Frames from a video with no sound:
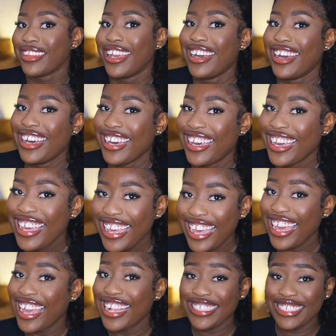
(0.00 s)

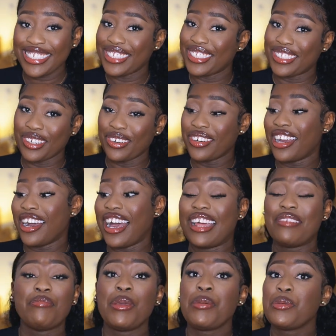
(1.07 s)
I actually don't know,
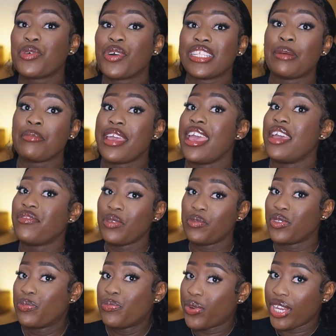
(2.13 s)
and maybe because I'm a heavy
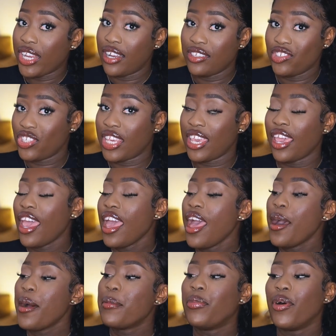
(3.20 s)
sprayer, jiggy.
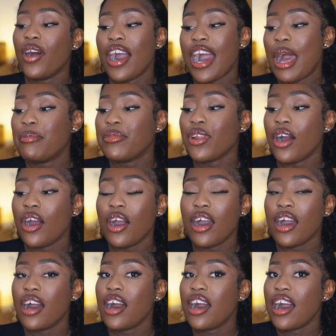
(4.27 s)
But
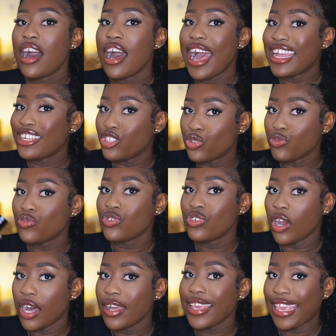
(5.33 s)
I do
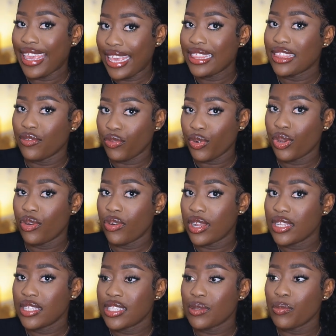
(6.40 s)
not hate the
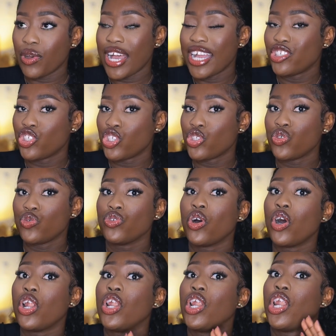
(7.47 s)
fragrance, but I just do
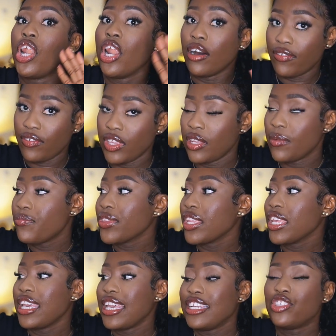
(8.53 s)
not love it.
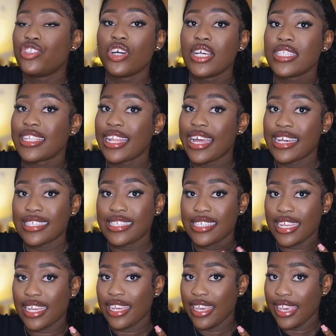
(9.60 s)
It does
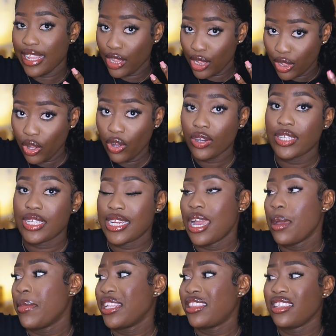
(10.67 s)
last a long
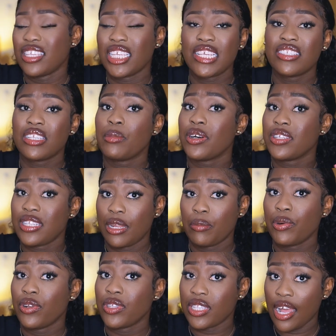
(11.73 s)
time. I think it is about 10
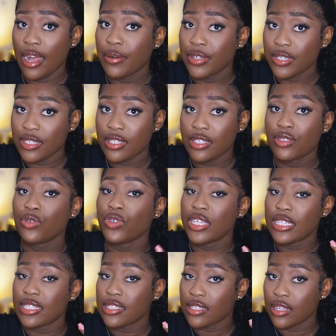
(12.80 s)
plus hours, so
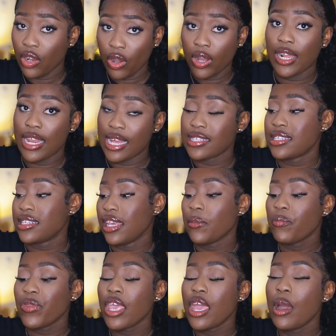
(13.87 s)
it's long
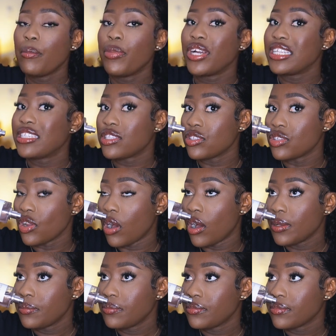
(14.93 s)
lasting, but it's
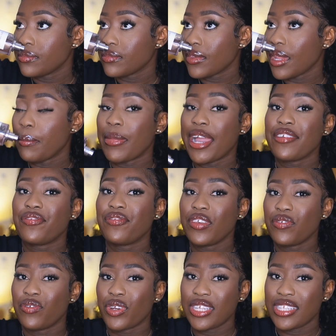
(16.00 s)
not my
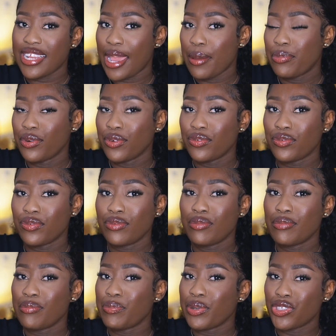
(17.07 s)
favorite type of
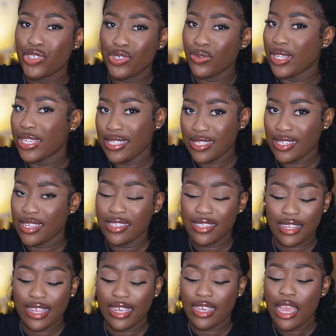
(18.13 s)
patchouli
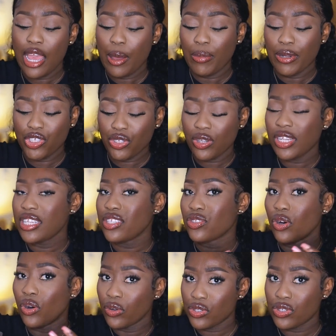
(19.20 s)
scent. Like, patchouli is
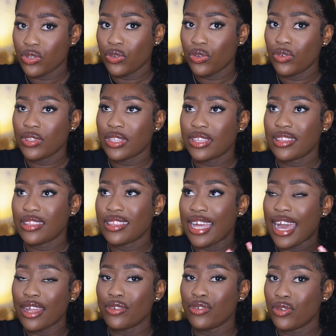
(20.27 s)
also
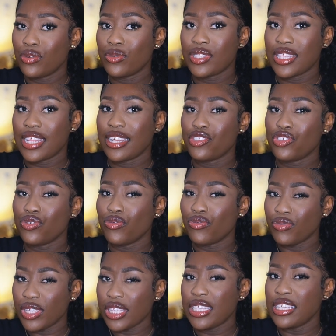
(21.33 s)
that note that you
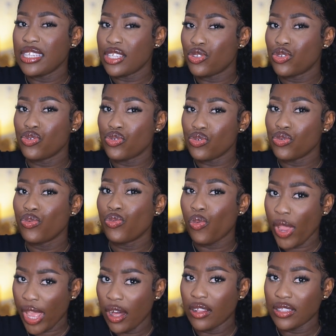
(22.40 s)
really need to do
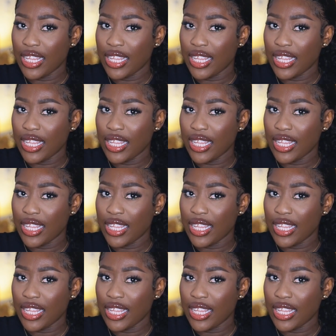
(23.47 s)
well.